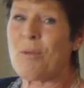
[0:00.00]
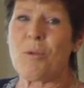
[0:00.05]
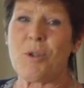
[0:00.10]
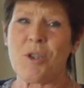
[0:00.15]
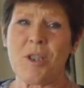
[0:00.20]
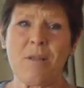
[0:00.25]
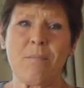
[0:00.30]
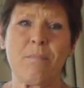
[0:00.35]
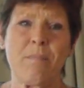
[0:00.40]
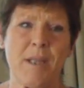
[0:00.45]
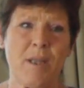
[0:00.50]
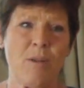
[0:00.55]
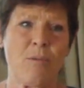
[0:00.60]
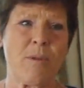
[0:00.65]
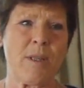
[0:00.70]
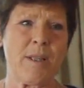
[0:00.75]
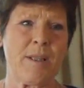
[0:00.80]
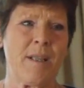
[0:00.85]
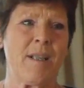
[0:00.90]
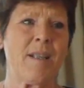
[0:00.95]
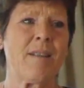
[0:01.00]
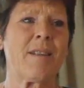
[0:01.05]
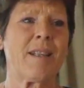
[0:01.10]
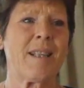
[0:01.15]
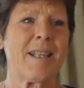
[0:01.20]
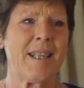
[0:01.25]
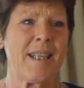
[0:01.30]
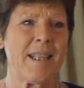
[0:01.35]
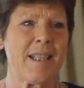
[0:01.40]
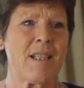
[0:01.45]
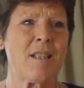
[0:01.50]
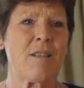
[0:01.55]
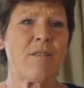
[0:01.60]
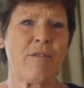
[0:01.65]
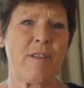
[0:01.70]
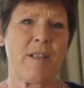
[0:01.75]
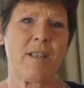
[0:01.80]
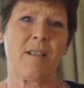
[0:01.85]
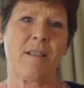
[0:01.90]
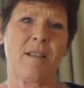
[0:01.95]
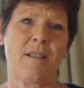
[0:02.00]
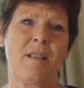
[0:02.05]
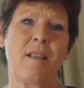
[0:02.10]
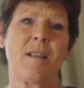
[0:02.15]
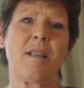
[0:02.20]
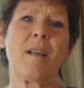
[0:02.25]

was the big one, the kids felt